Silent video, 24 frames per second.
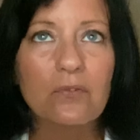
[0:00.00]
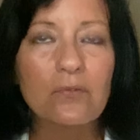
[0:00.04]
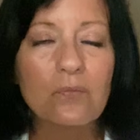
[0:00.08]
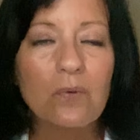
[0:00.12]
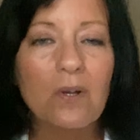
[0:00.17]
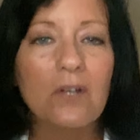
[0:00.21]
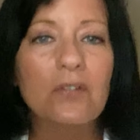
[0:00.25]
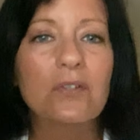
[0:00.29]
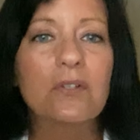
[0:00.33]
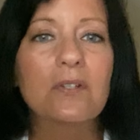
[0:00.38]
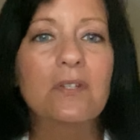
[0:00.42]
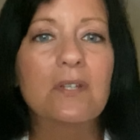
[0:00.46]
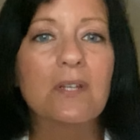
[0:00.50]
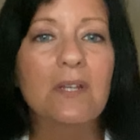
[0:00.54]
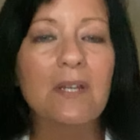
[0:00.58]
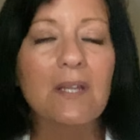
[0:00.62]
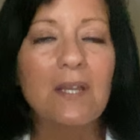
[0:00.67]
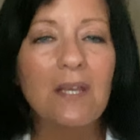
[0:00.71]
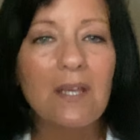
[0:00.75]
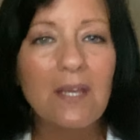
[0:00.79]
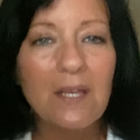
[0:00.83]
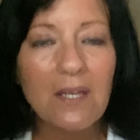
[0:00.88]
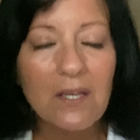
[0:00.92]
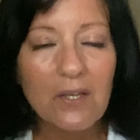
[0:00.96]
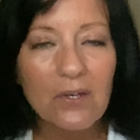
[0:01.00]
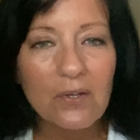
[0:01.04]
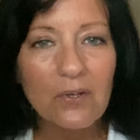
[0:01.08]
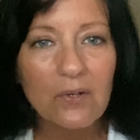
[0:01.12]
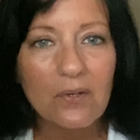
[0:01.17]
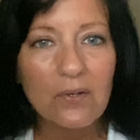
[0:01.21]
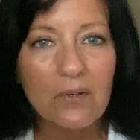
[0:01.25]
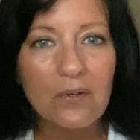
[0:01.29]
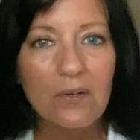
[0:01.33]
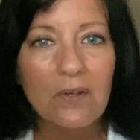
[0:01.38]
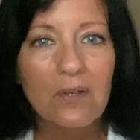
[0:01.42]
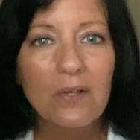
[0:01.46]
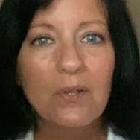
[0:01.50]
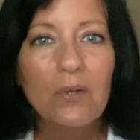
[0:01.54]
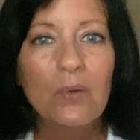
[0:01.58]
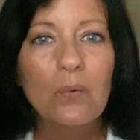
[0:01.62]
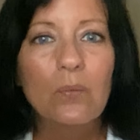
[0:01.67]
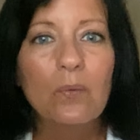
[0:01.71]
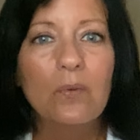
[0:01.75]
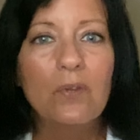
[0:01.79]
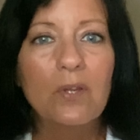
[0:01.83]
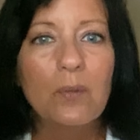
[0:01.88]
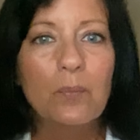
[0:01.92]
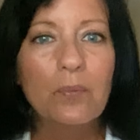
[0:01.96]
Washington here
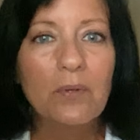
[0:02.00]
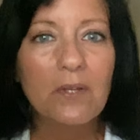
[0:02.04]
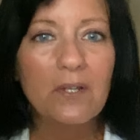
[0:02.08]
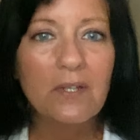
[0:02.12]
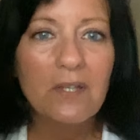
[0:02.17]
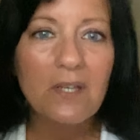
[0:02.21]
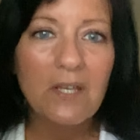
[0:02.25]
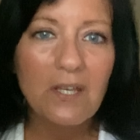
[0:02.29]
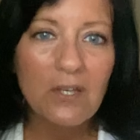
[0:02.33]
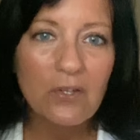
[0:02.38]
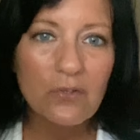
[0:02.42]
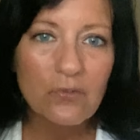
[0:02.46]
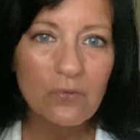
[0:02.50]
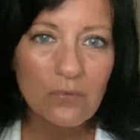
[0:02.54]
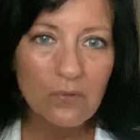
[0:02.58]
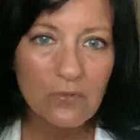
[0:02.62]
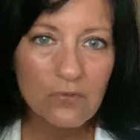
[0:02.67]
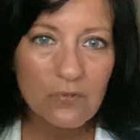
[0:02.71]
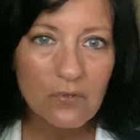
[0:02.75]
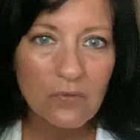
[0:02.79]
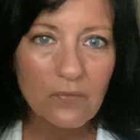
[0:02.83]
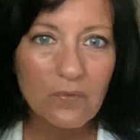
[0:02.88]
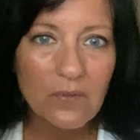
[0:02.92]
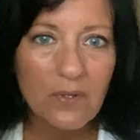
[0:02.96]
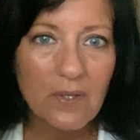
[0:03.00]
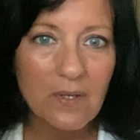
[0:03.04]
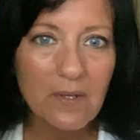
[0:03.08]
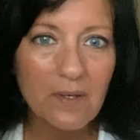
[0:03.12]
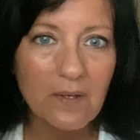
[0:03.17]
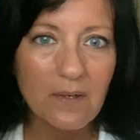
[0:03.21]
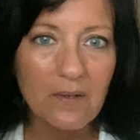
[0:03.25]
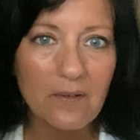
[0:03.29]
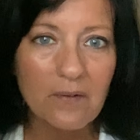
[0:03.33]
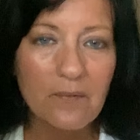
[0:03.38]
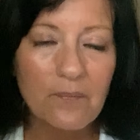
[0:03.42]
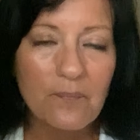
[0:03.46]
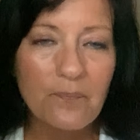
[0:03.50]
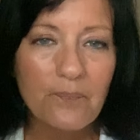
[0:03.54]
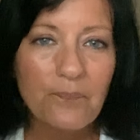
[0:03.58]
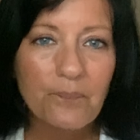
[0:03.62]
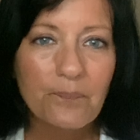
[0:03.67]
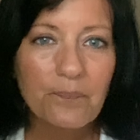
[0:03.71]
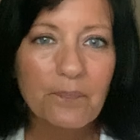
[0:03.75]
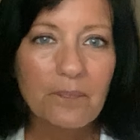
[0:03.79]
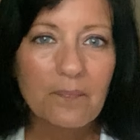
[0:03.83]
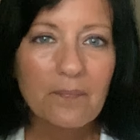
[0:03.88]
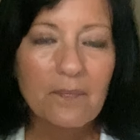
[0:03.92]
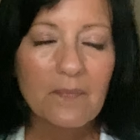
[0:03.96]
when they played King George over there.
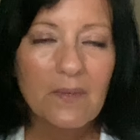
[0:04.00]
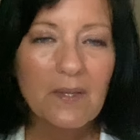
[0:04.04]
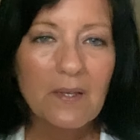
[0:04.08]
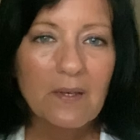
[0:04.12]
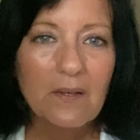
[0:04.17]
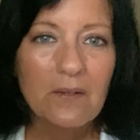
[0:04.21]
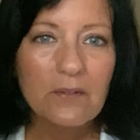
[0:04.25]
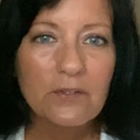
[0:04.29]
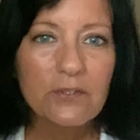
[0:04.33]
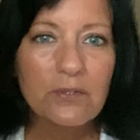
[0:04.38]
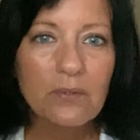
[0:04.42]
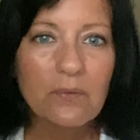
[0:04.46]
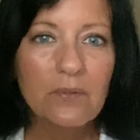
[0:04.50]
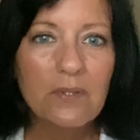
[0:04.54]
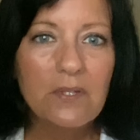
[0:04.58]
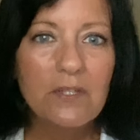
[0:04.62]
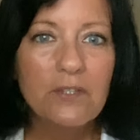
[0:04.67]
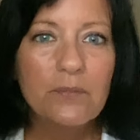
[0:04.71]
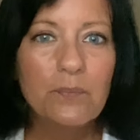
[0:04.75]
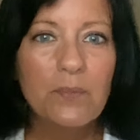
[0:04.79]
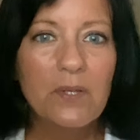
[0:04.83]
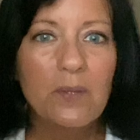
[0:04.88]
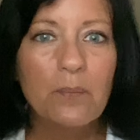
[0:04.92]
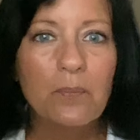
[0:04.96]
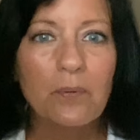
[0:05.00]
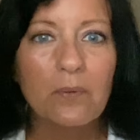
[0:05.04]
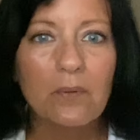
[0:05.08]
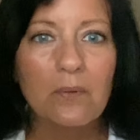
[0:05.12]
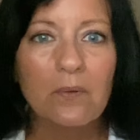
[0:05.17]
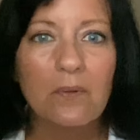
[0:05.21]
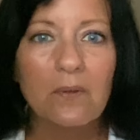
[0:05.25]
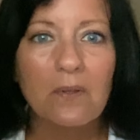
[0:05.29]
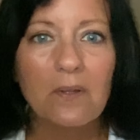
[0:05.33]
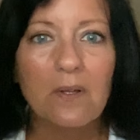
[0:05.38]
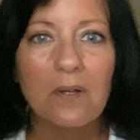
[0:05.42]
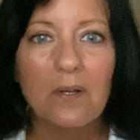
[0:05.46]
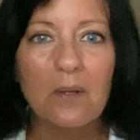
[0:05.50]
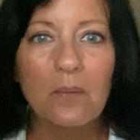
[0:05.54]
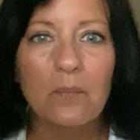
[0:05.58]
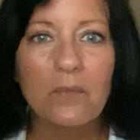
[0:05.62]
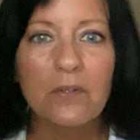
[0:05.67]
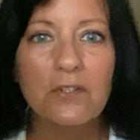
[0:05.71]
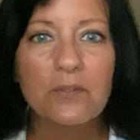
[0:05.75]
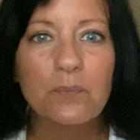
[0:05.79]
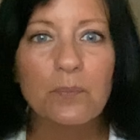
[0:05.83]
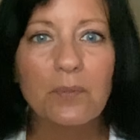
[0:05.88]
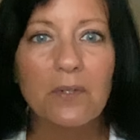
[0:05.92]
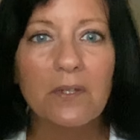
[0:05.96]
So these people,
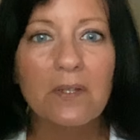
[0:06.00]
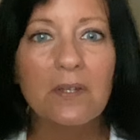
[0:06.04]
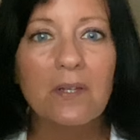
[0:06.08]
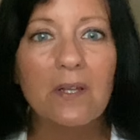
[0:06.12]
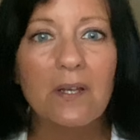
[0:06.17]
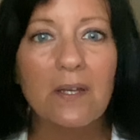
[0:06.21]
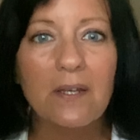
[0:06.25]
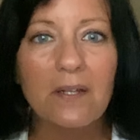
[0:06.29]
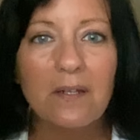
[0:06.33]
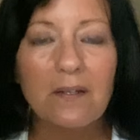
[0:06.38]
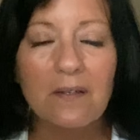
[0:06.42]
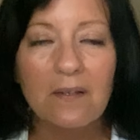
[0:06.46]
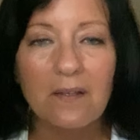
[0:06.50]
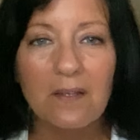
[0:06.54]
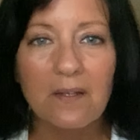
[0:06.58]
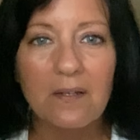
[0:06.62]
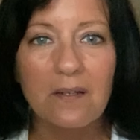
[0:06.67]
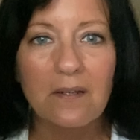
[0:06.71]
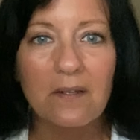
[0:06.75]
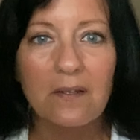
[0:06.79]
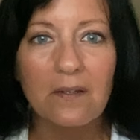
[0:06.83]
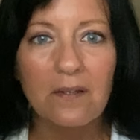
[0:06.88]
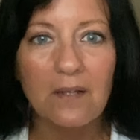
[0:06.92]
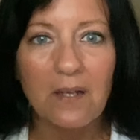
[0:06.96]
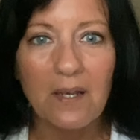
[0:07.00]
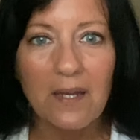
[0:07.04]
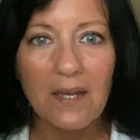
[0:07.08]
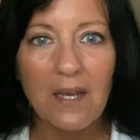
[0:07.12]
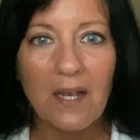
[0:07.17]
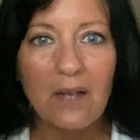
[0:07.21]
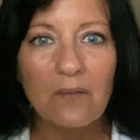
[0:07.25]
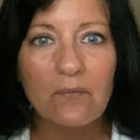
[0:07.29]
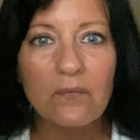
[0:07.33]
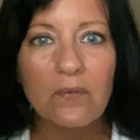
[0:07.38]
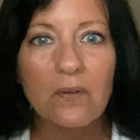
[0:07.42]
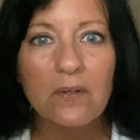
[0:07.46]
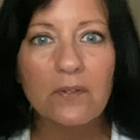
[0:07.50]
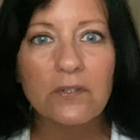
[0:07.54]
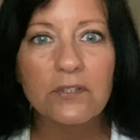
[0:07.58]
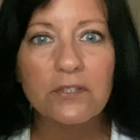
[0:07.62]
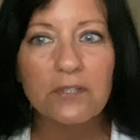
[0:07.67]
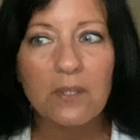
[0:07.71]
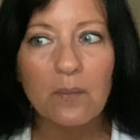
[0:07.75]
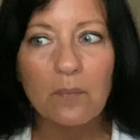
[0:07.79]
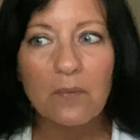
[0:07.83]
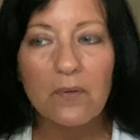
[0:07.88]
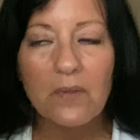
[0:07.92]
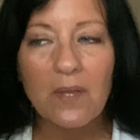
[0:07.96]
this bloodline, and I have
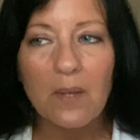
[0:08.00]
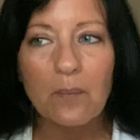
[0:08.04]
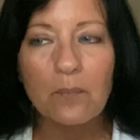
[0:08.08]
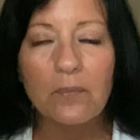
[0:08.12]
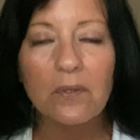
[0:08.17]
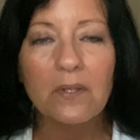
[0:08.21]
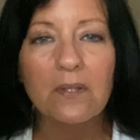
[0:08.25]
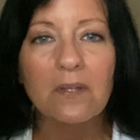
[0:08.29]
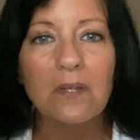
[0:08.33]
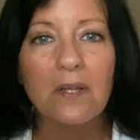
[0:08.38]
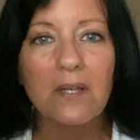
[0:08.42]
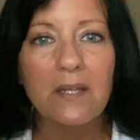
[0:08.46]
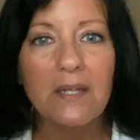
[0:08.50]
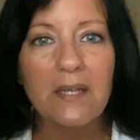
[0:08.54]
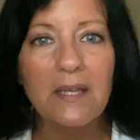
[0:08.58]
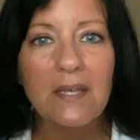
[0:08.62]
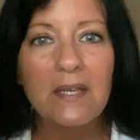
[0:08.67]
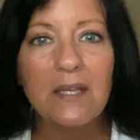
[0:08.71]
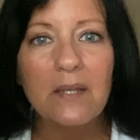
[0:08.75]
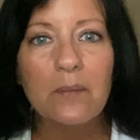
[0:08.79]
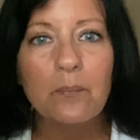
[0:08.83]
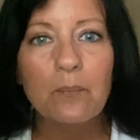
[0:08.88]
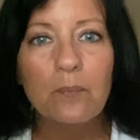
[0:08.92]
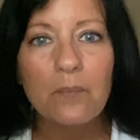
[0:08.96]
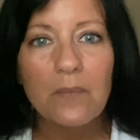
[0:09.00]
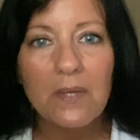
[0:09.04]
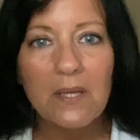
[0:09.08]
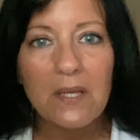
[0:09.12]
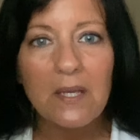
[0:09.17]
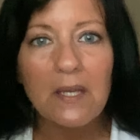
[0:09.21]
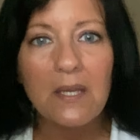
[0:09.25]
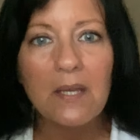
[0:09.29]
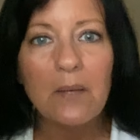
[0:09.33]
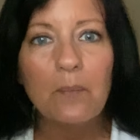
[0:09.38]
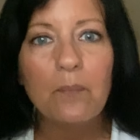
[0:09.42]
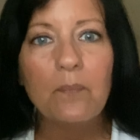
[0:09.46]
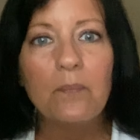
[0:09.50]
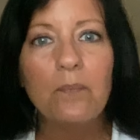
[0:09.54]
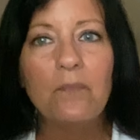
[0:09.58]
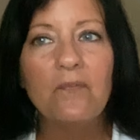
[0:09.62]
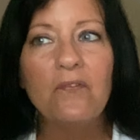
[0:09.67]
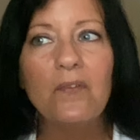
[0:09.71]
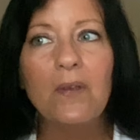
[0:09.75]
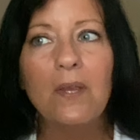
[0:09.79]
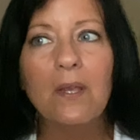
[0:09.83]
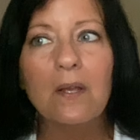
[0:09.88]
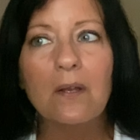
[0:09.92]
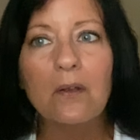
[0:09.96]
some of that bloodline in me
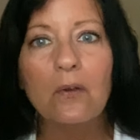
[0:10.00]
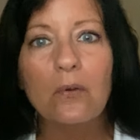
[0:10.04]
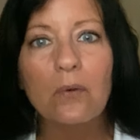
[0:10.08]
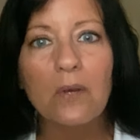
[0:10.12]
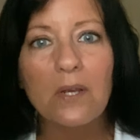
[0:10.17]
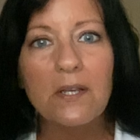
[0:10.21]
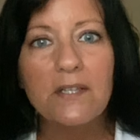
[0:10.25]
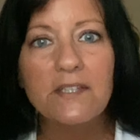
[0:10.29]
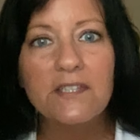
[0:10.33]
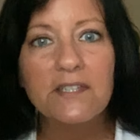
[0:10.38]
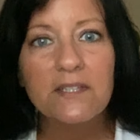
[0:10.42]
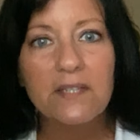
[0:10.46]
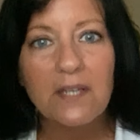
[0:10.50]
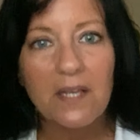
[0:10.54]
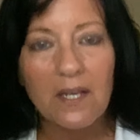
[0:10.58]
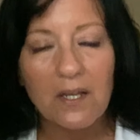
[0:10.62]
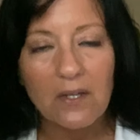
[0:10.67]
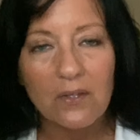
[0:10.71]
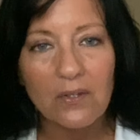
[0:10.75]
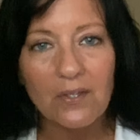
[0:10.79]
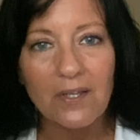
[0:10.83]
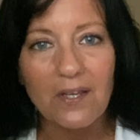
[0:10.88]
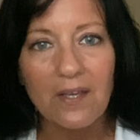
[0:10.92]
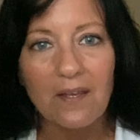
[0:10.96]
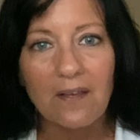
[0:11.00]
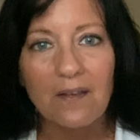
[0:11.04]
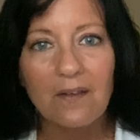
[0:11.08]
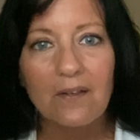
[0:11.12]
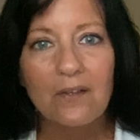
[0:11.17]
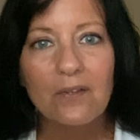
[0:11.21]
via Grace Kelly.